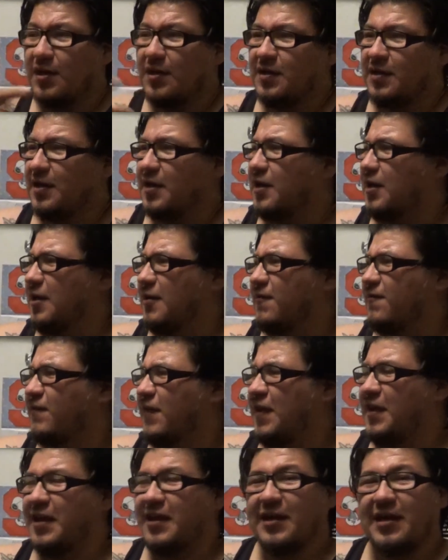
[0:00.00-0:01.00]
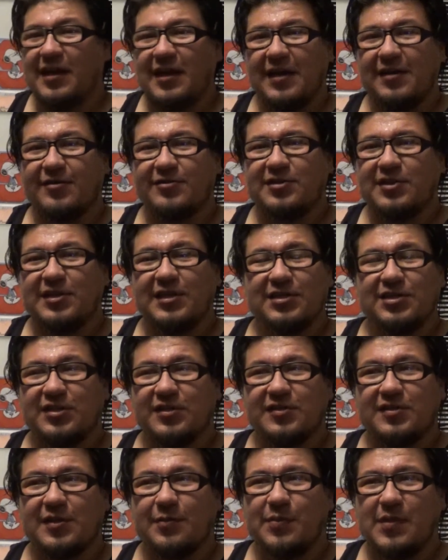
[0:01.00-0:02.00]
Uh, if I get a collector's edition
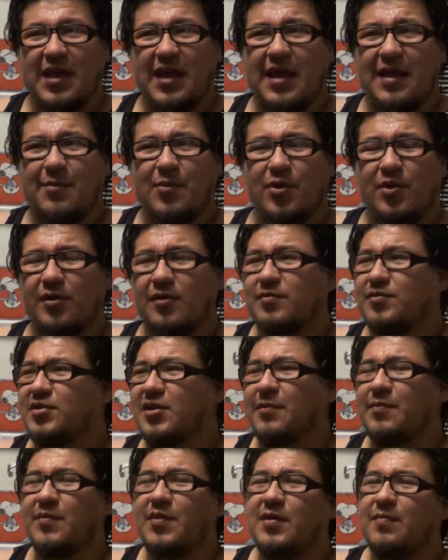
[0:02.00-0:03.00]
of some game or some